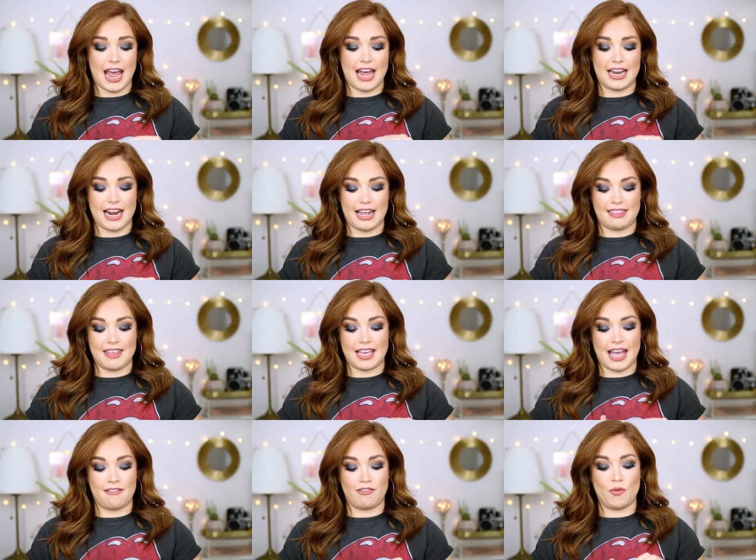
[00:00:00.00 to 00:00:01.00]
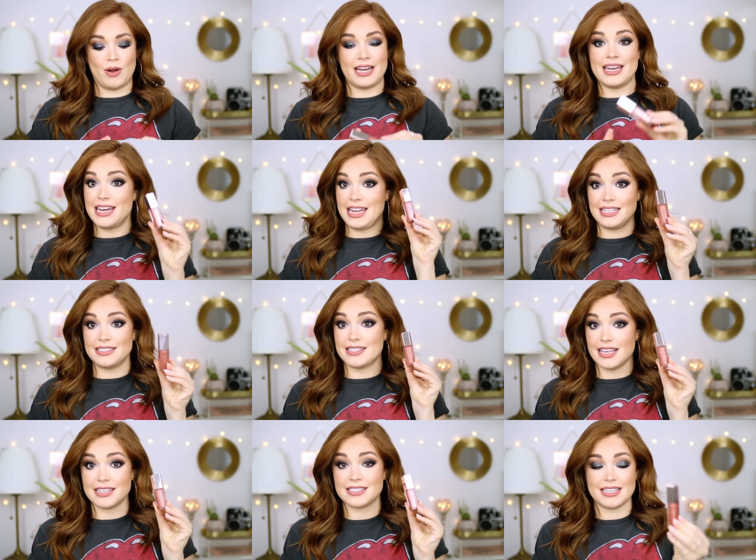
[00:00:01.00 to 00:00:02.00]
And I think everyone needs
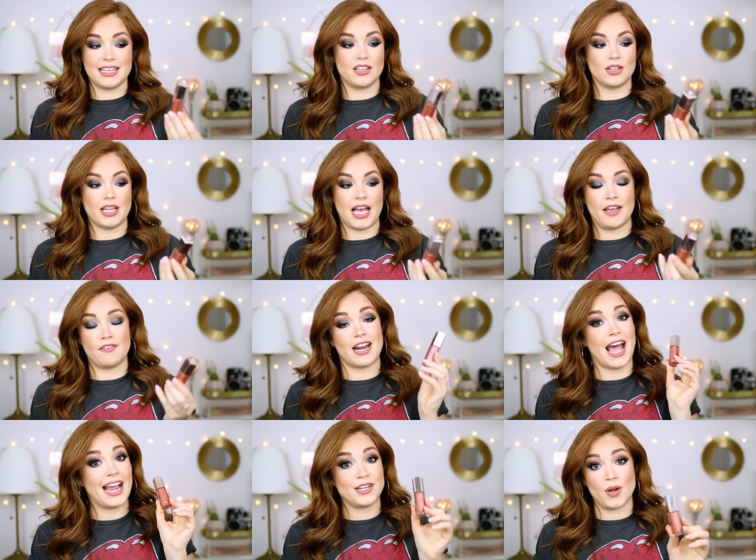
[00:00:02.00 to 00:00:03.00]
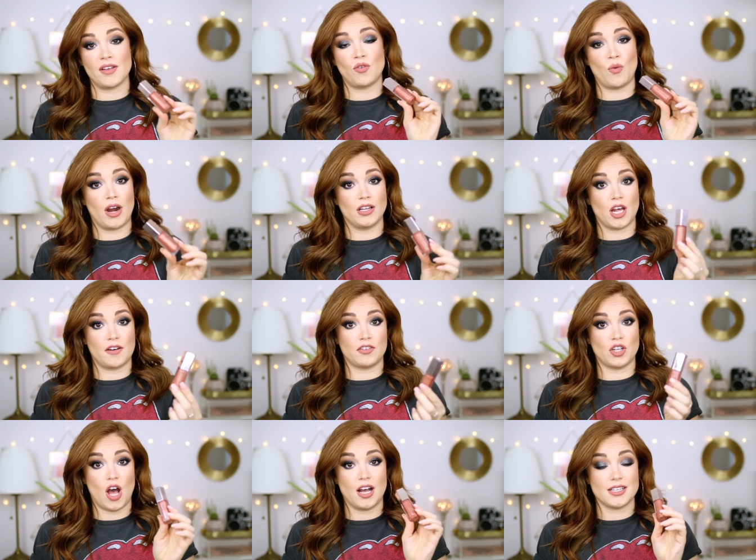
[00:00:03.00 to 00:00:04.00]
this in their life. And I don't even wear a lot
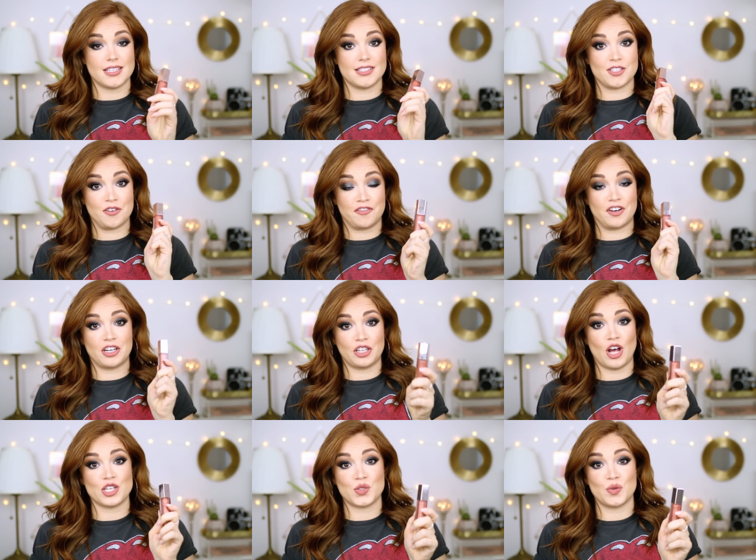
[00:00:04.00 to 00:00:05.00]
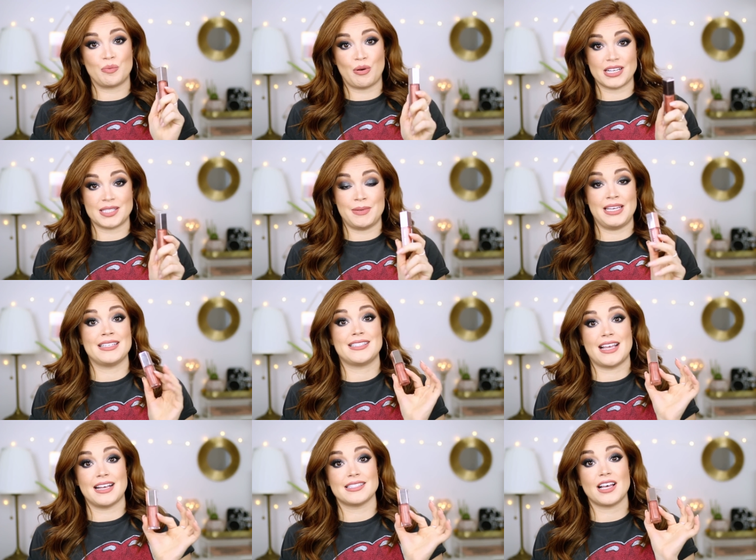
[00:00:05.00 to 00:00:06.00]
of gloss. And so for a gloss to impress me
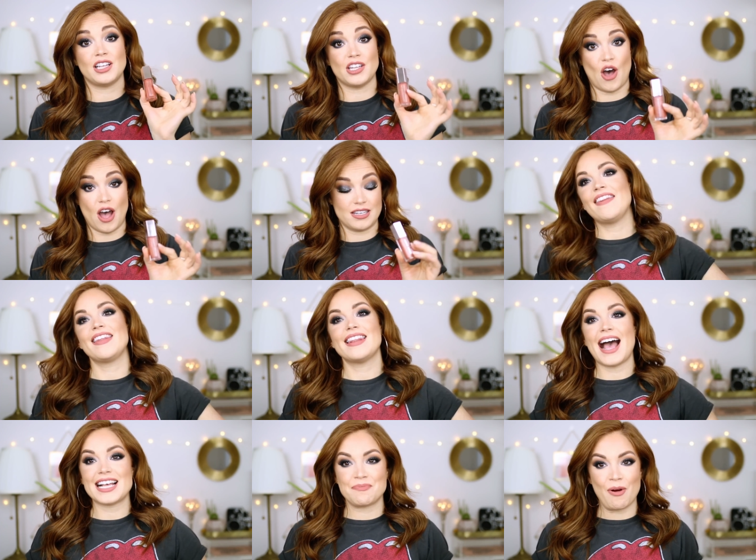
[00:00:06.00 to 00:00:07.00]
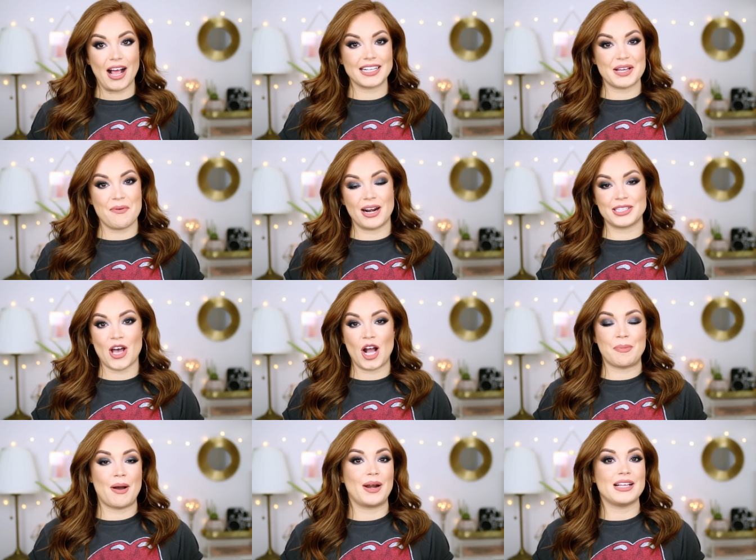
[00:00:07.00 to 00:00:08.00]
says a lot. And the last product I want to
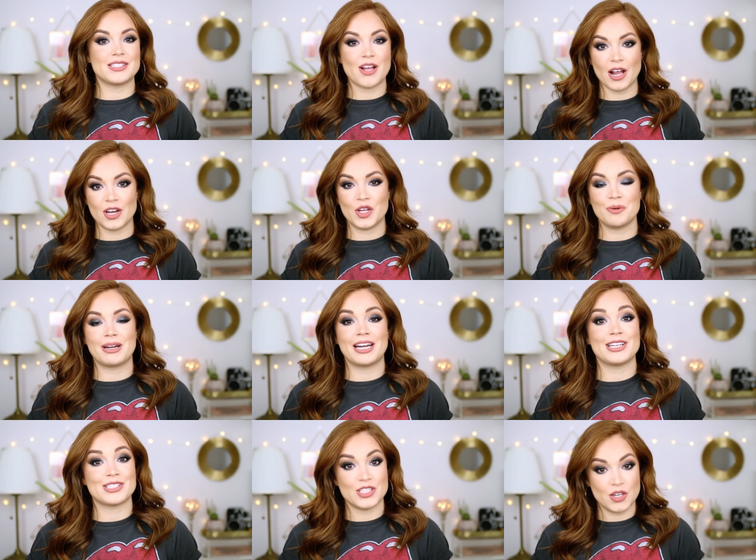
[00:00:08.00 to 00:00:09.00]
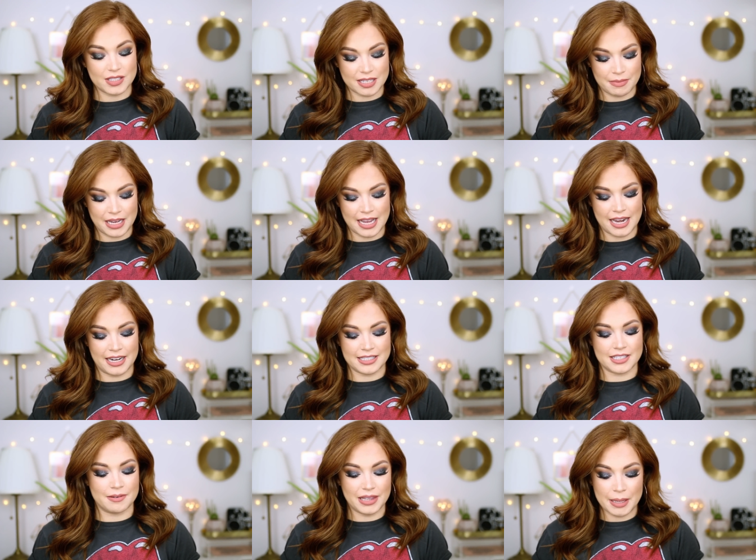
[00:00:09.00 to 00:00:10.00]
talk about is not new, but it is new to me. And it
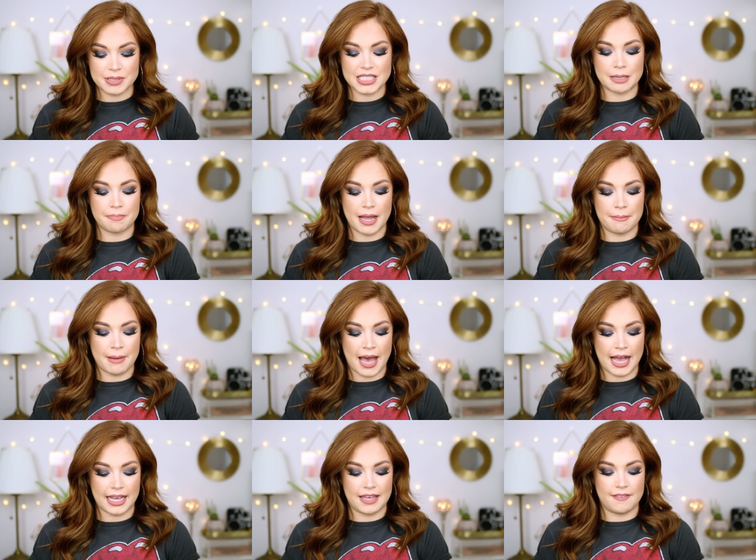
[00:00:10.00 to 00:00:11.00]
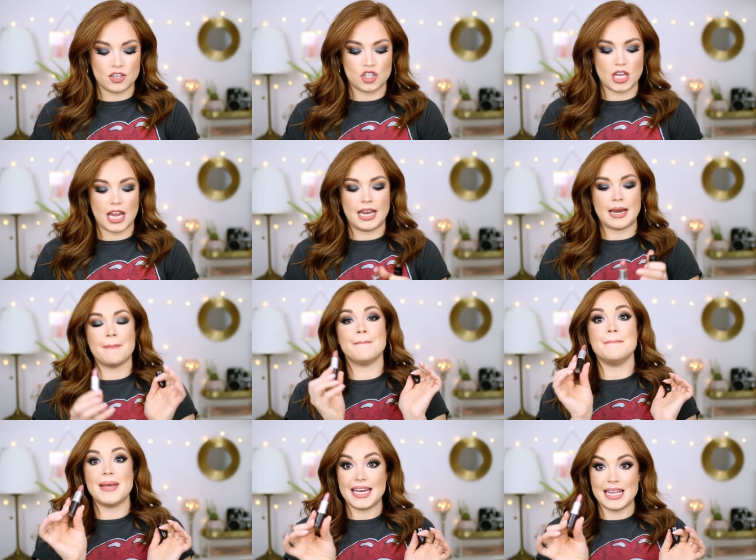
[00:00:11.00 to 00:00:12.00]
is a lipstick by MAC in the shade
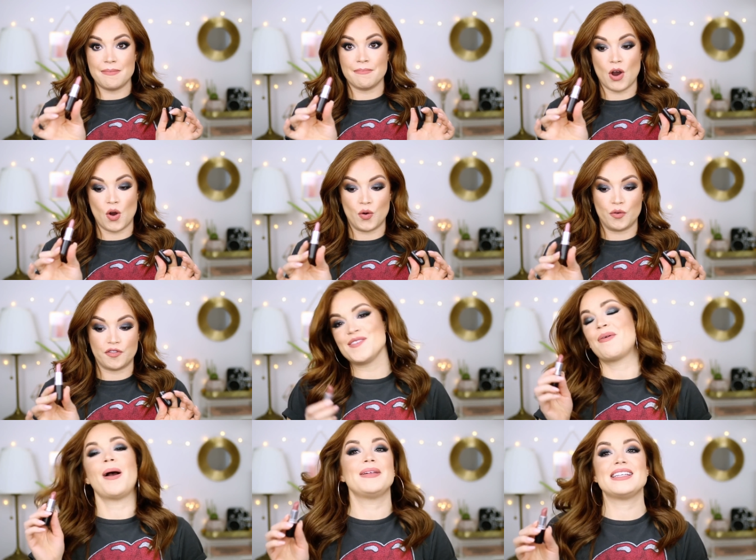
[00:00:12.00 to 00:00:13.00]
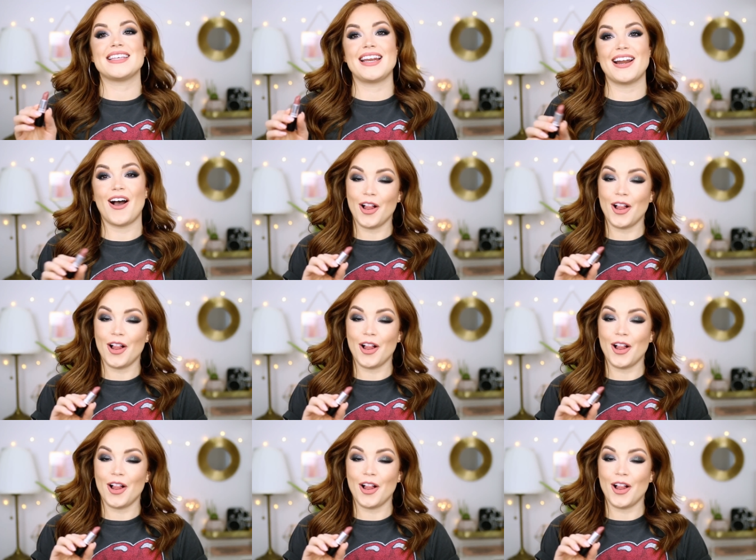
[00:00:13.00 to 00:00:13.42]
Midi Mauve. You've probably seen it